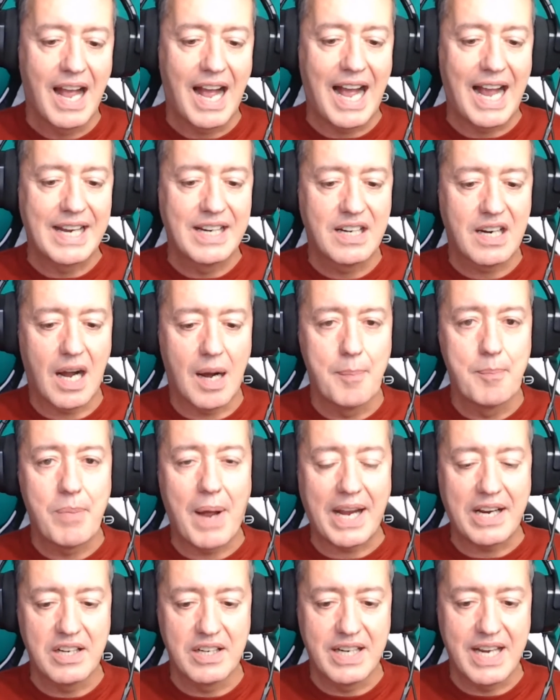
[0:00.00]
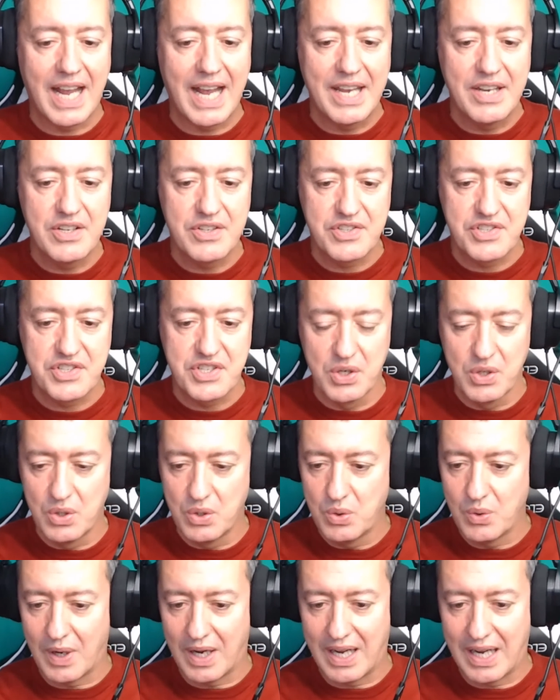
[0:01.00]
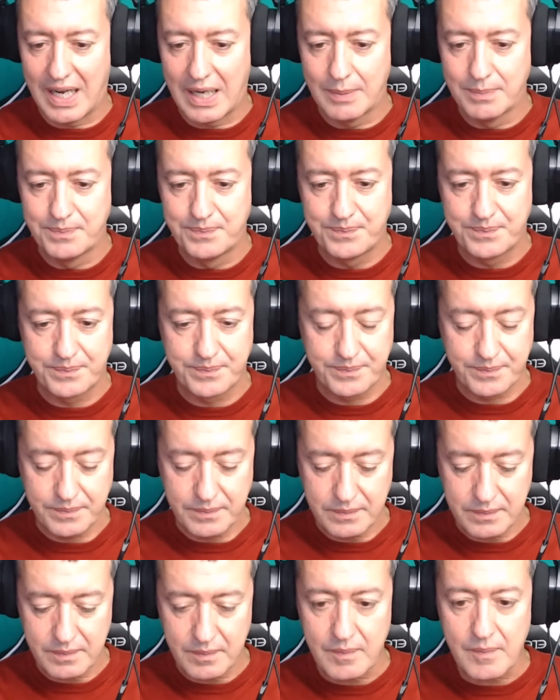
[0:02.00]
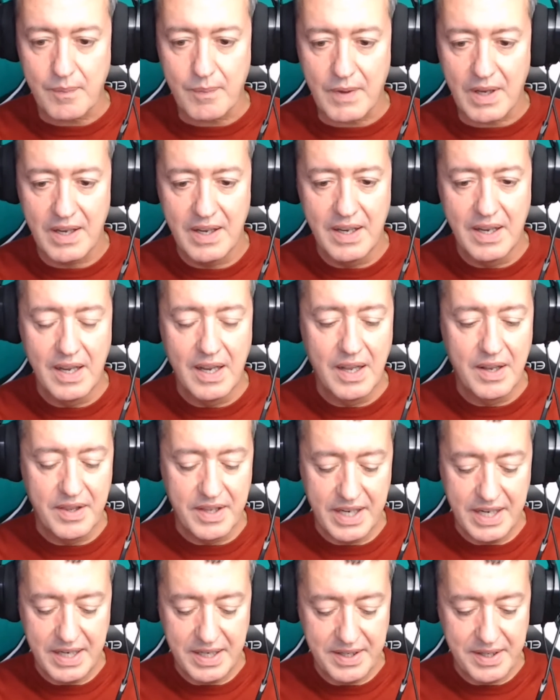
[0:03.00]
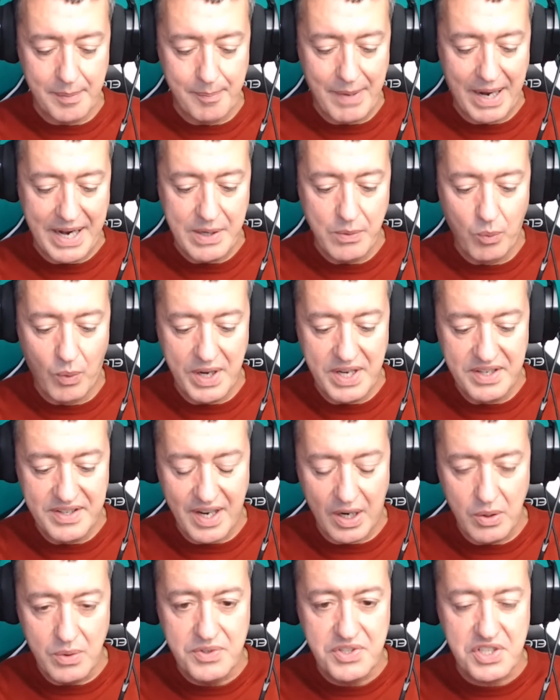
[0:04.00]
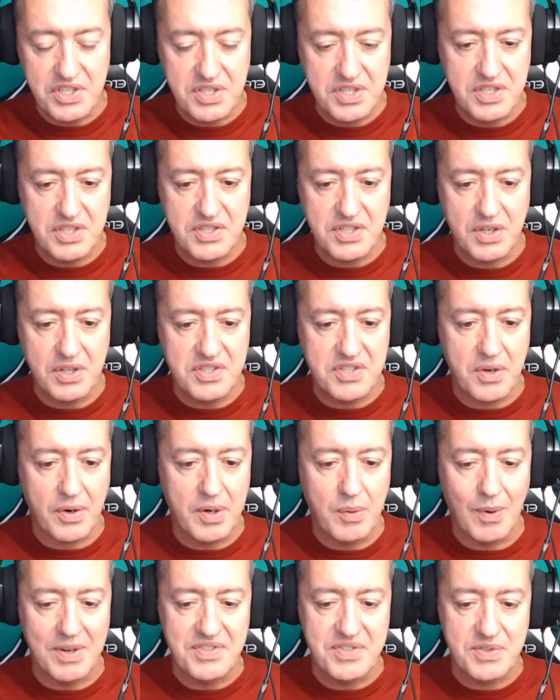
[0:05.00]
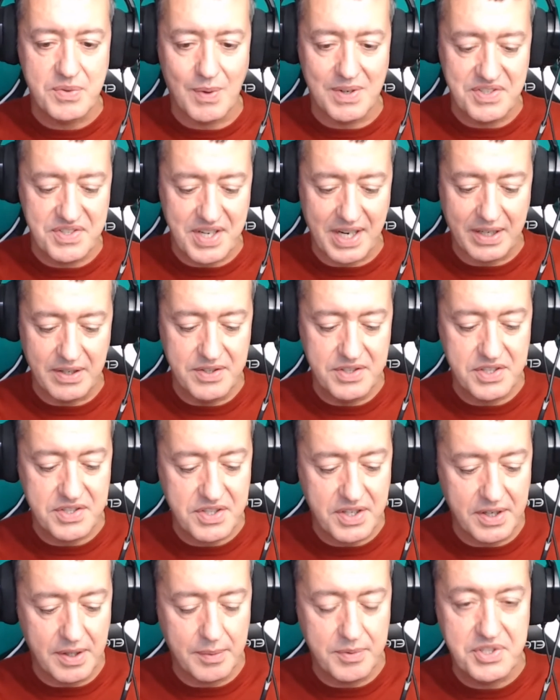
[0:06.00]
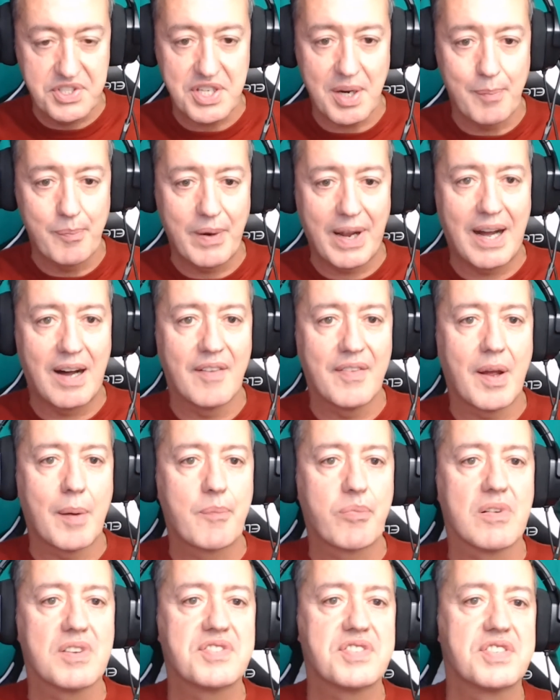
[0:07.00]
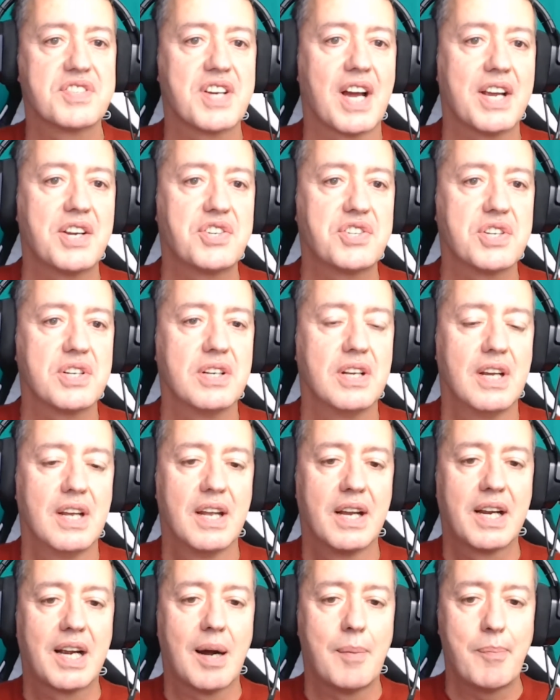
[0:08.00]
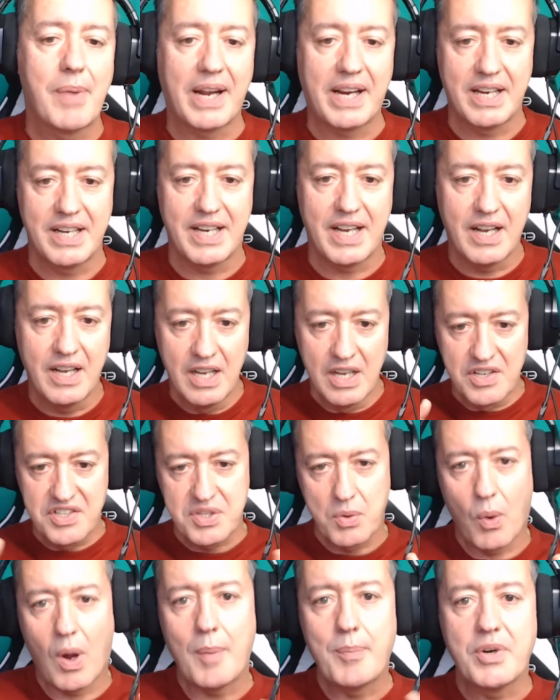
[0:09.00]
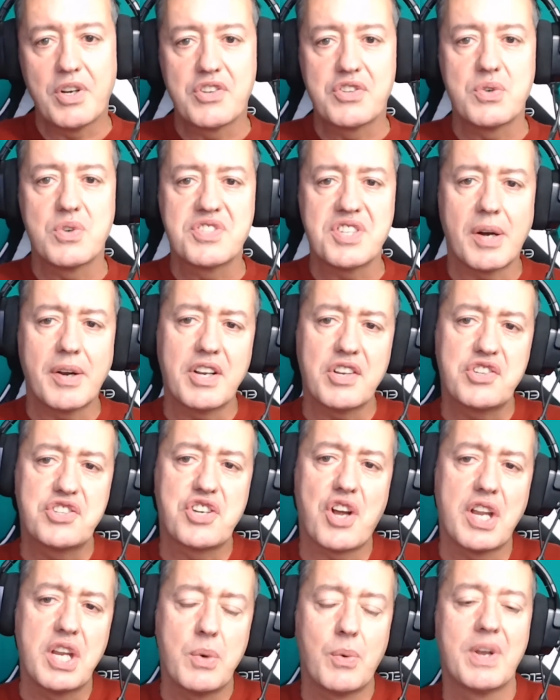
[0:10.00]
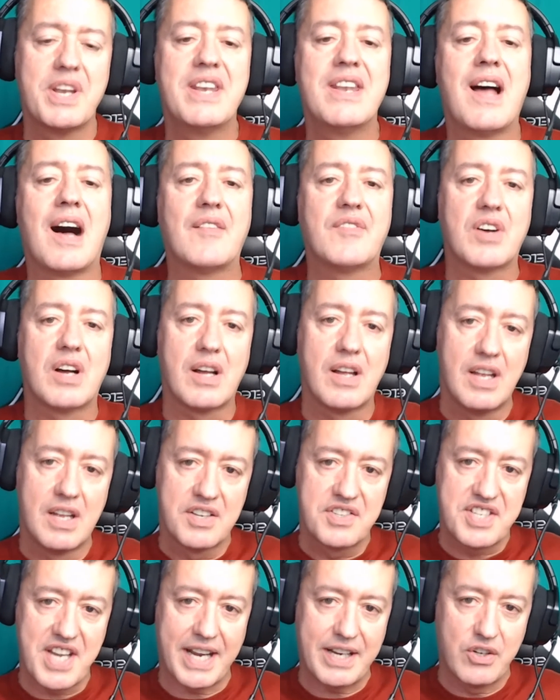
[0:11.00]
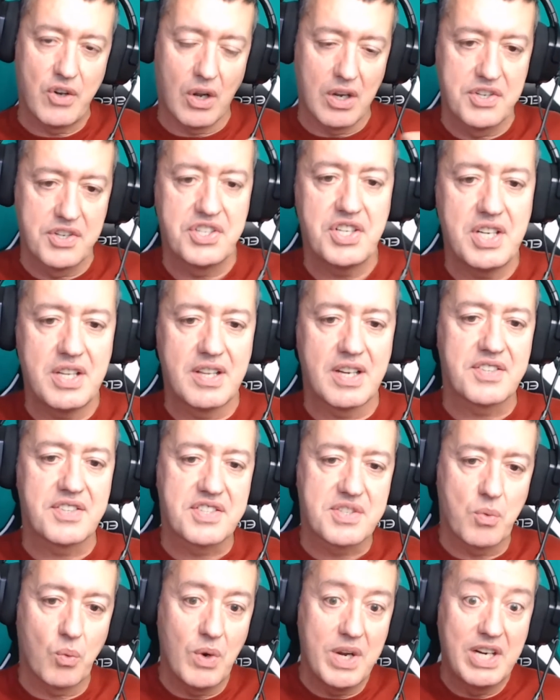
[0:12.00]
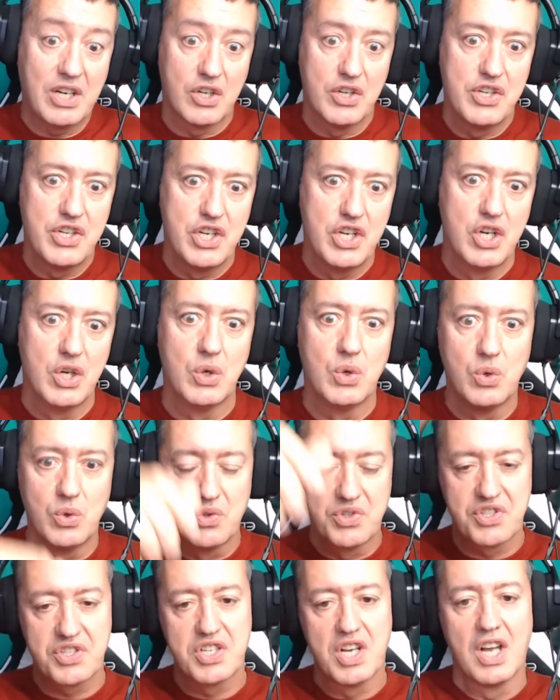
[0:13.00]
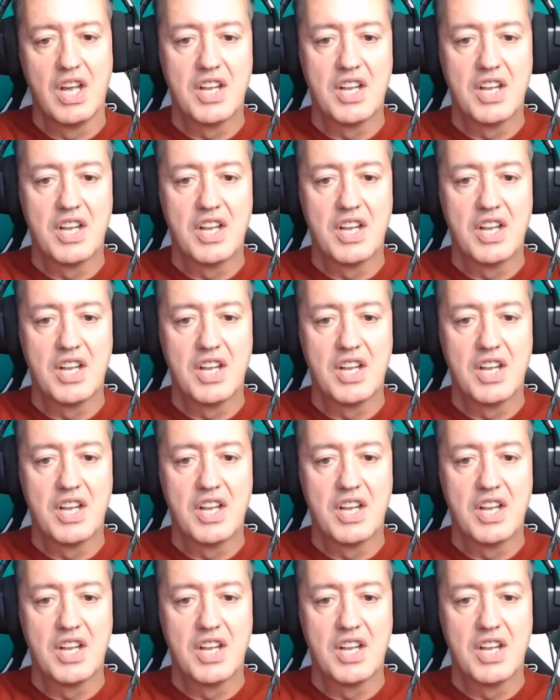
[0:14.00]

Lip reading: and come back again to the main window. Just sorry, one second. Just going to jump out of that presentation, come back in here. So what I'm going to do is I'm going to show you another technology that we can use